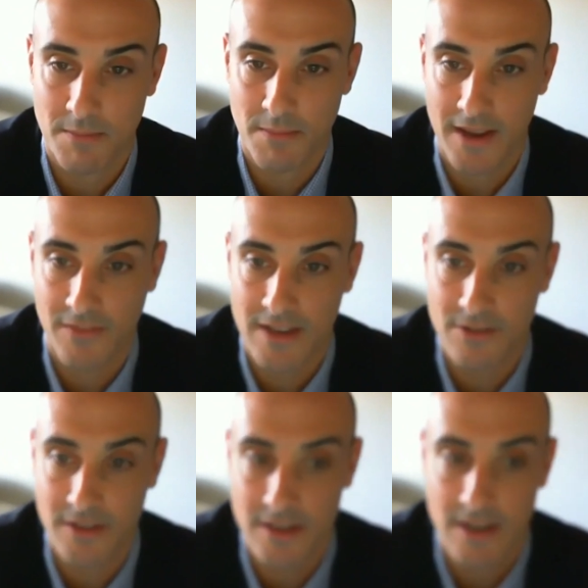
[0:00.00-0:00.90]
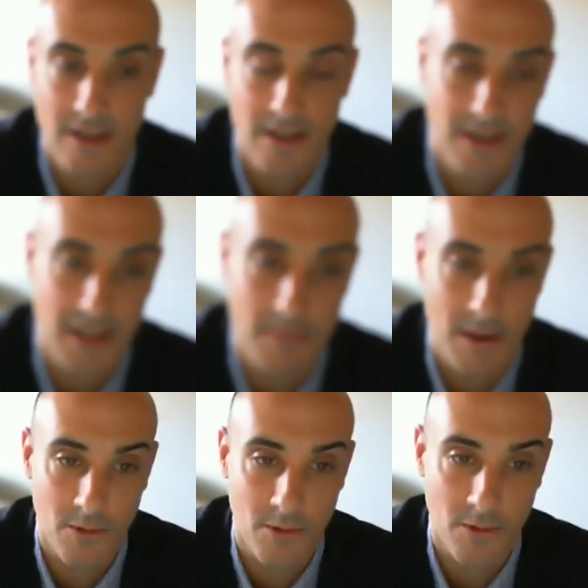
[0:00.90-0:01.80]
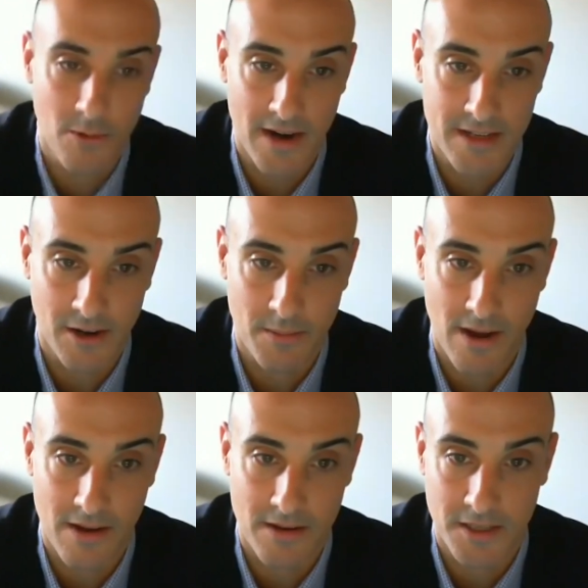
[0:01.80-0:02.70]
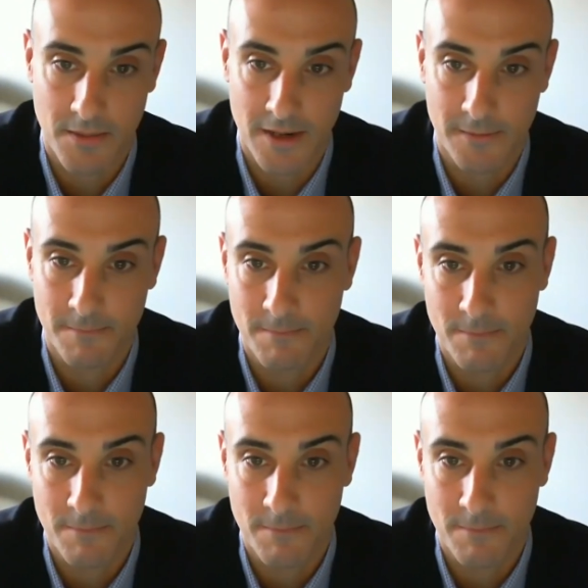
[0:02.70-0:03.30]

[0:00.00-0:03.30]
at the Bank of England and a member of the Monetary Policy Committee.